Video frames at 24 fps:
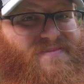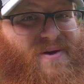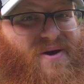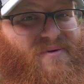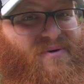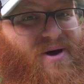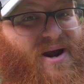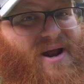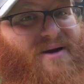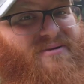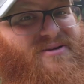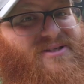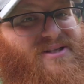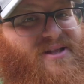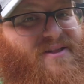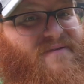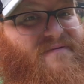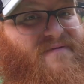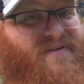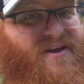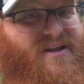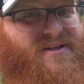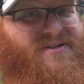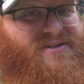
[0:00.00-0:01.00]
me when I was in the
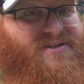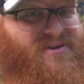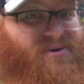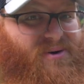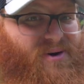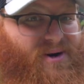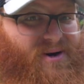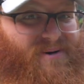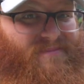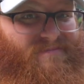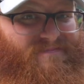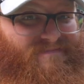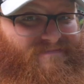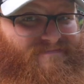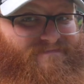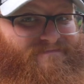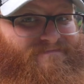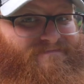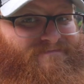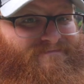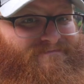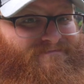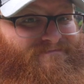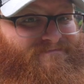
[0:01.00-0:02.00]
feed store.
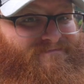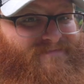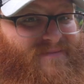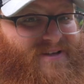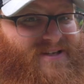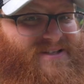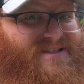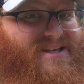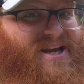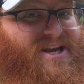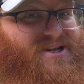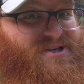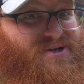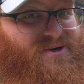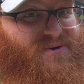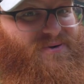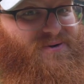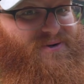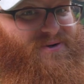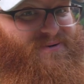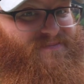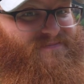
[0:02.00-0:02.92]
Stay tuned.